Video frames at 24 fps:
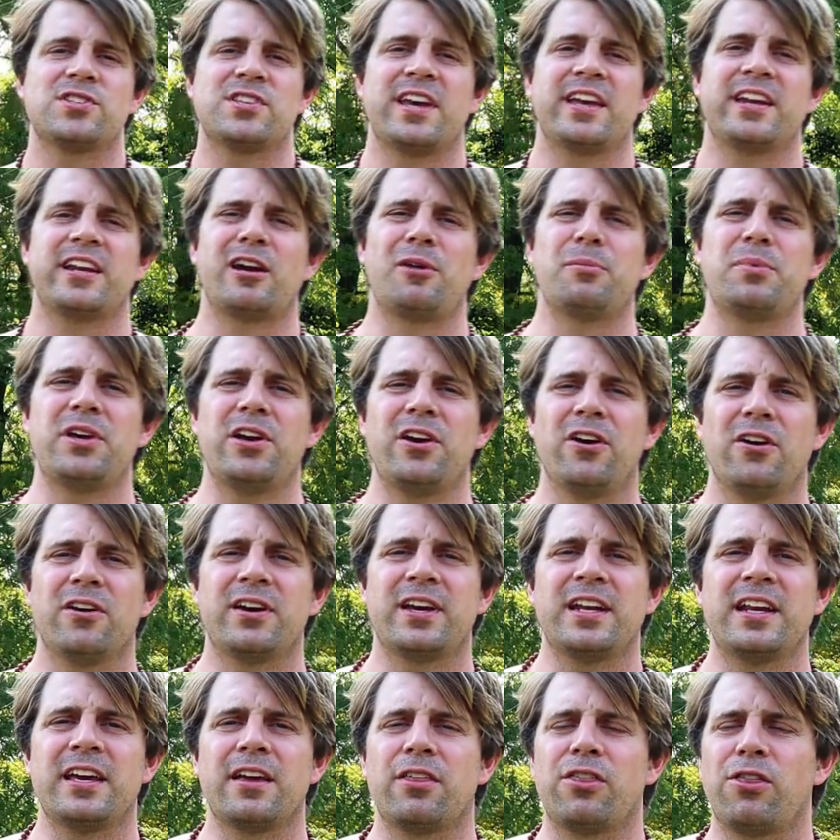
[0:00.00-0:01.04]
standing up here
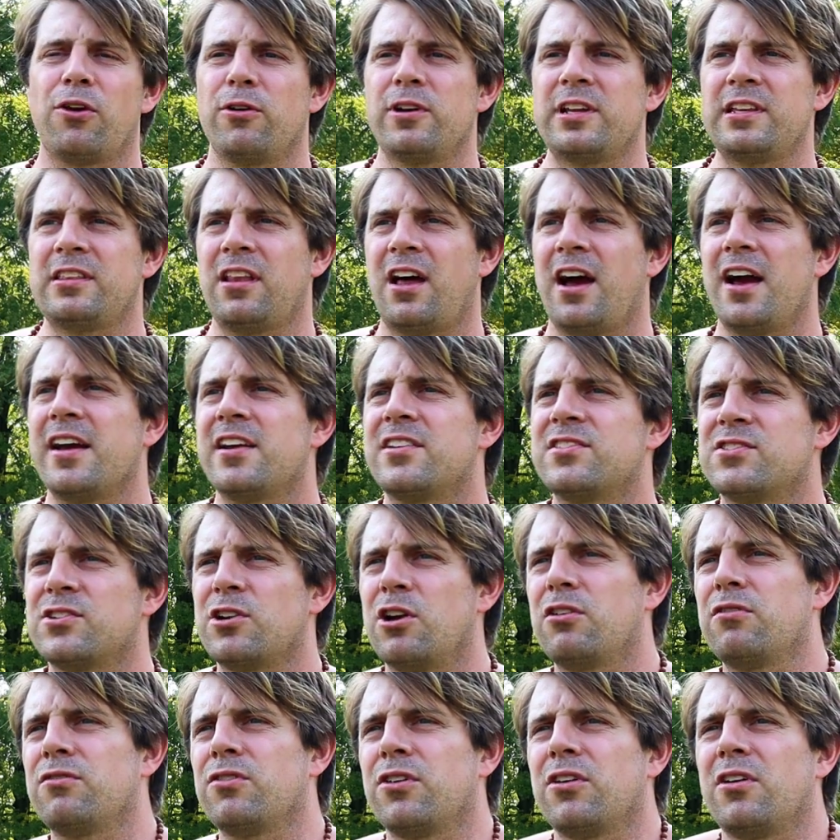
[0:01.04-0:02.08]
getting 30 likes
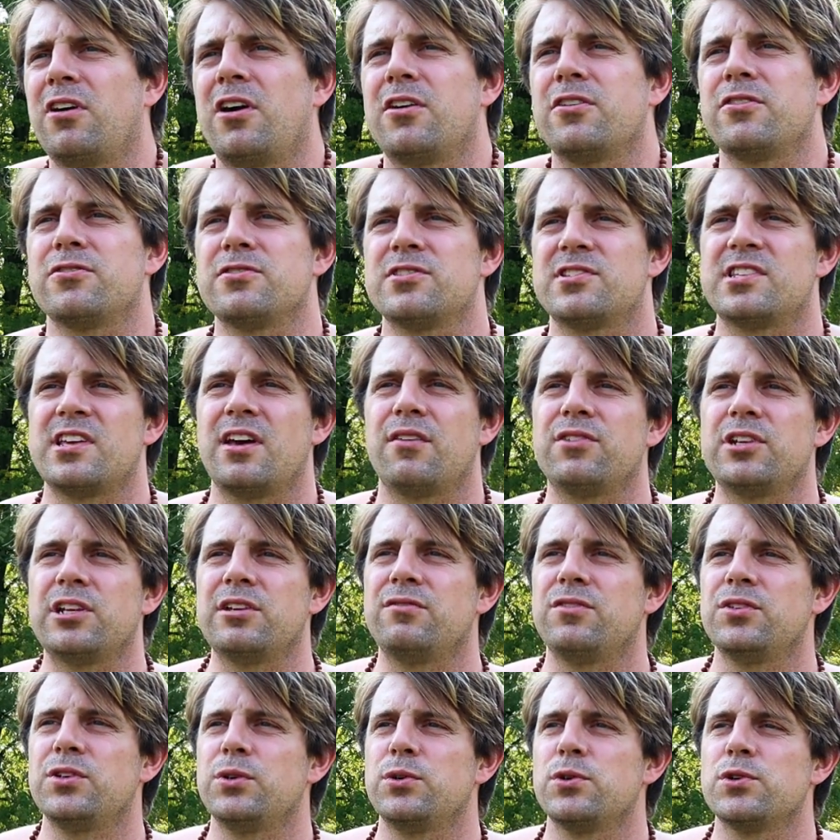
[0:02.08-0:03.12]
and over 170
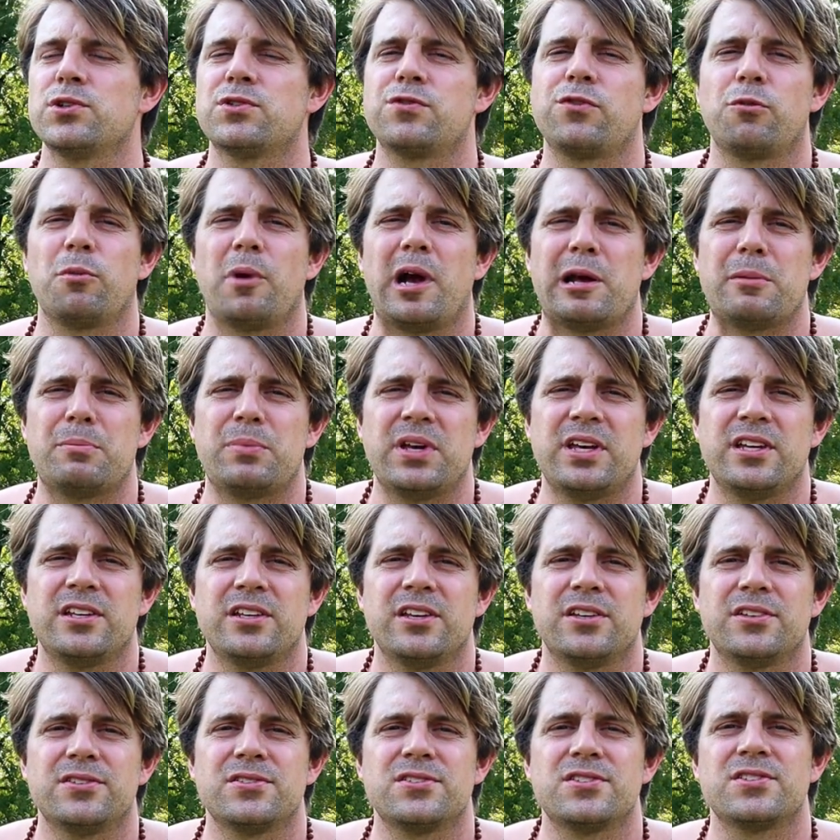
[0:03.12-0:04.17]
views for my
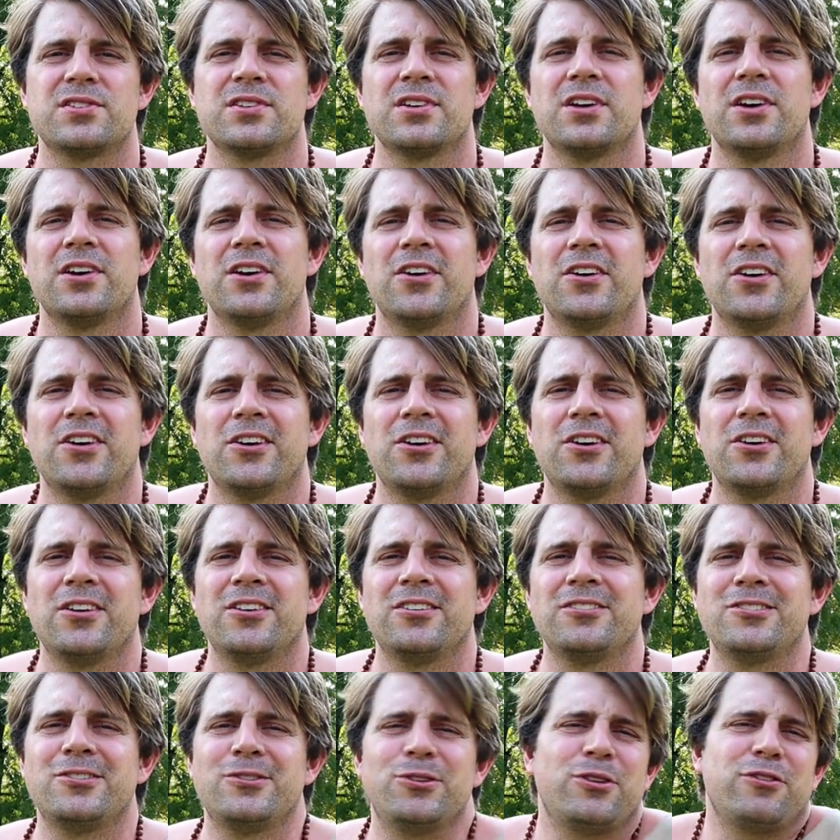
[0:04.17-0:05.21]
opinions?
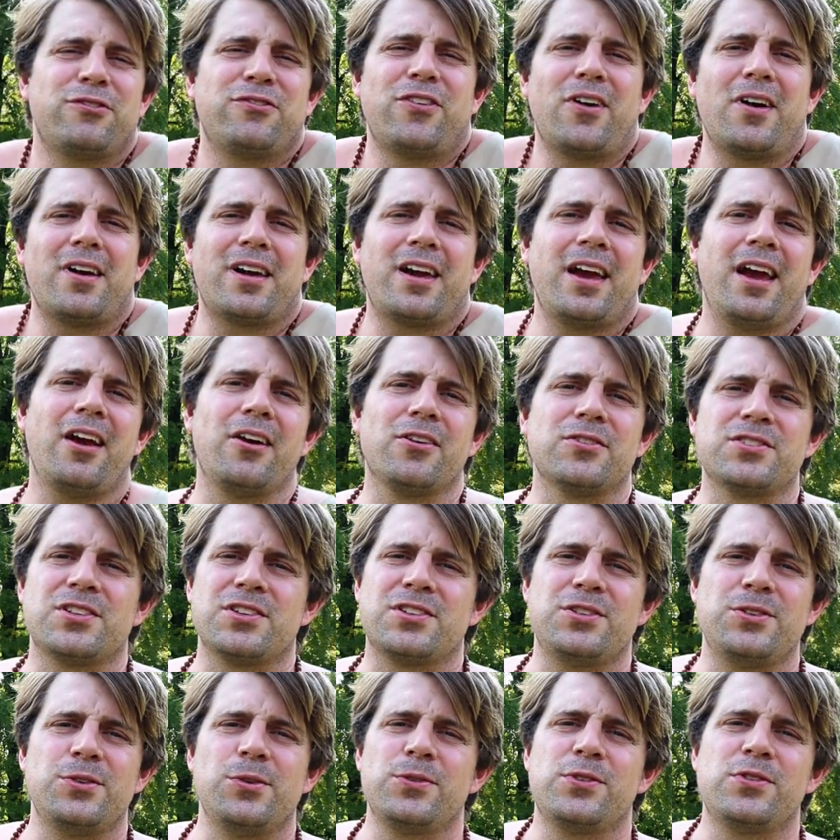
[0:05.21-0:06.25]
Who the fuck cares?
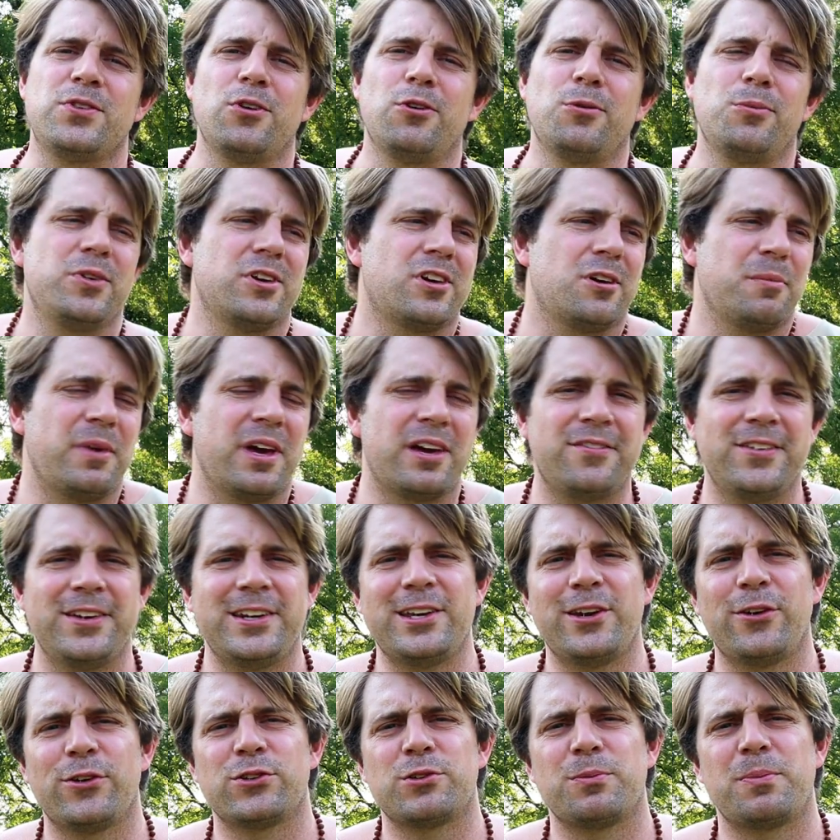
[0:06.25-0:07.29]
It's YouTube. You can make
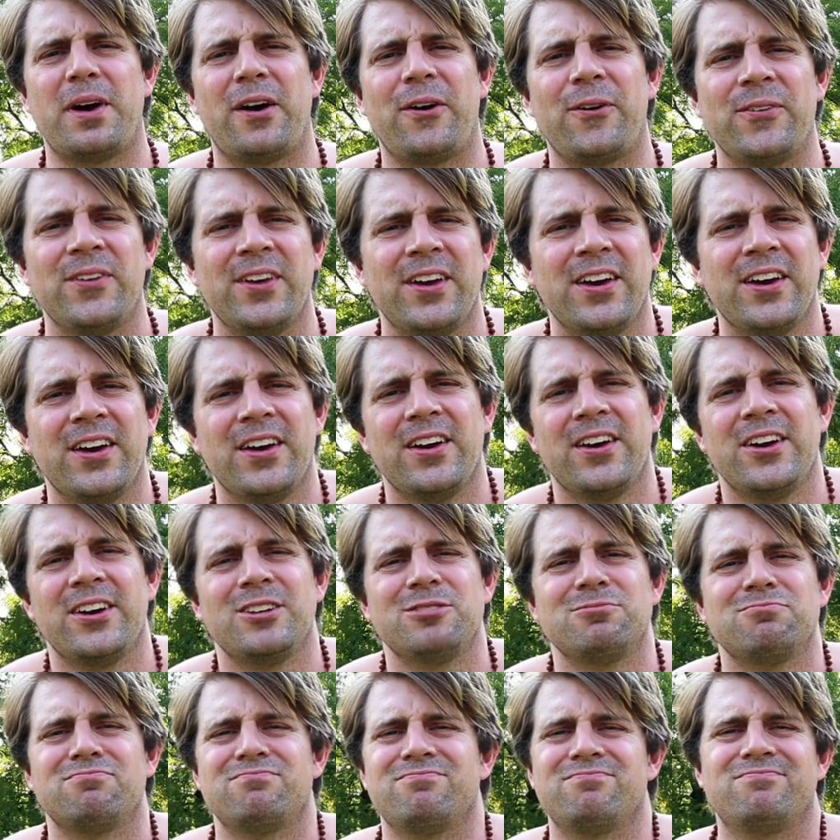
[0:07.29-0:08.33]
videos about
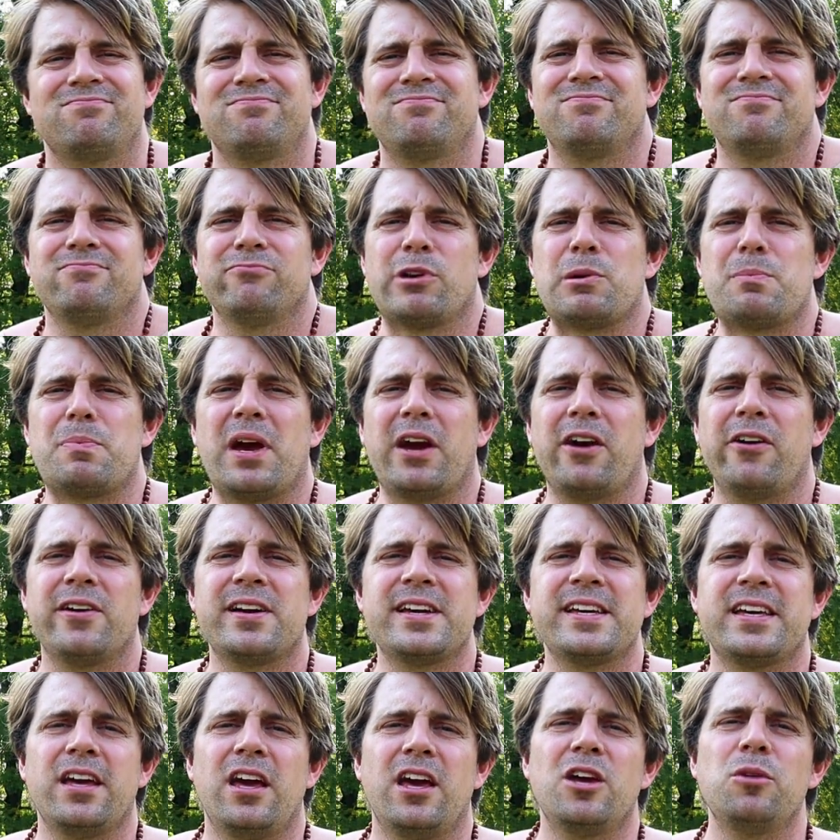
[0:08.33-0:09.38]

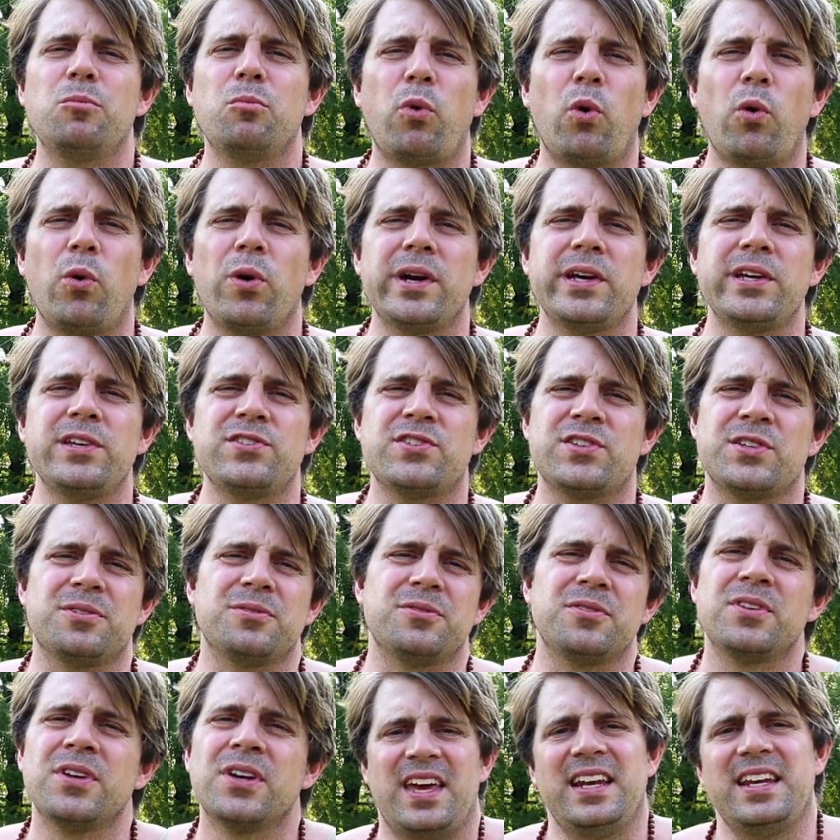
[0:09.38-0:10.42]
repairing Game Boys
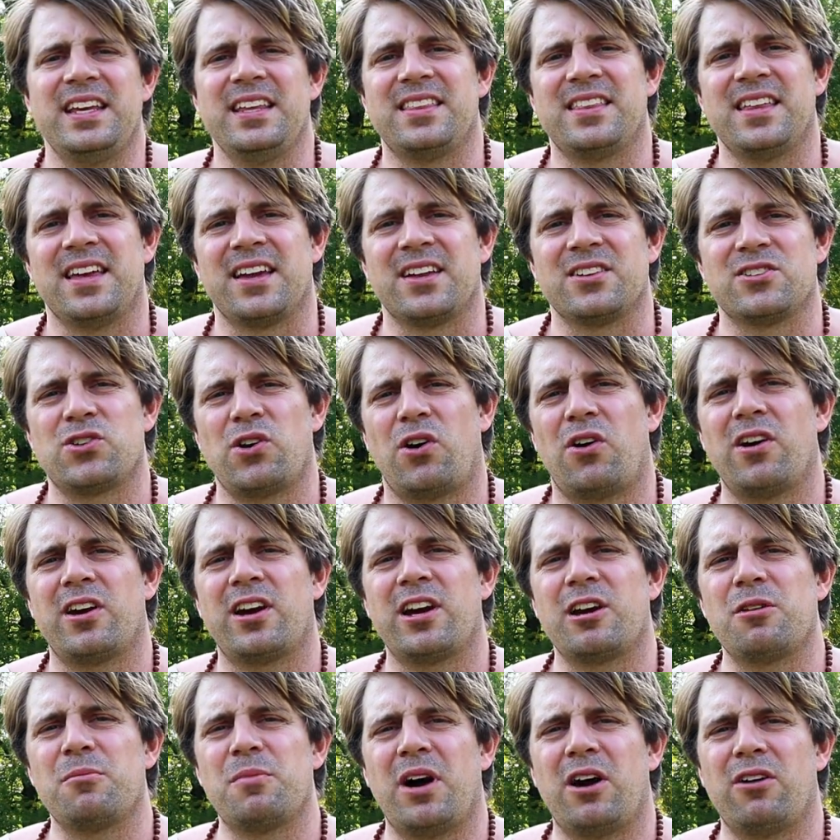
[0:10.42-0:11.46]
and anything,
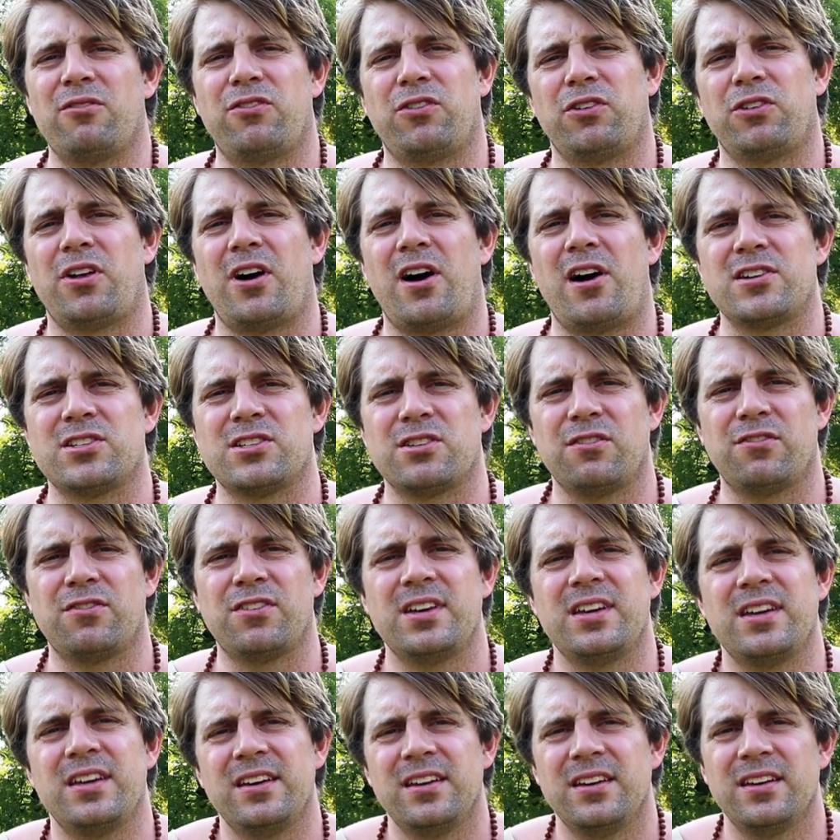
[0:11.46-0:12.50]
talking about
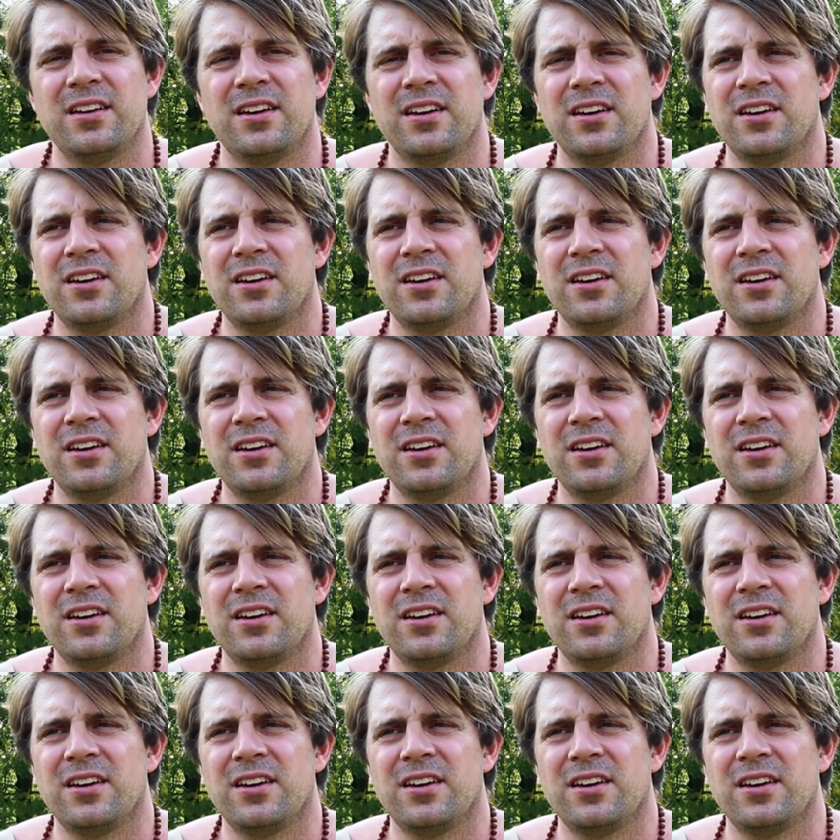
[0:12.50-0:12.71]
philosophy,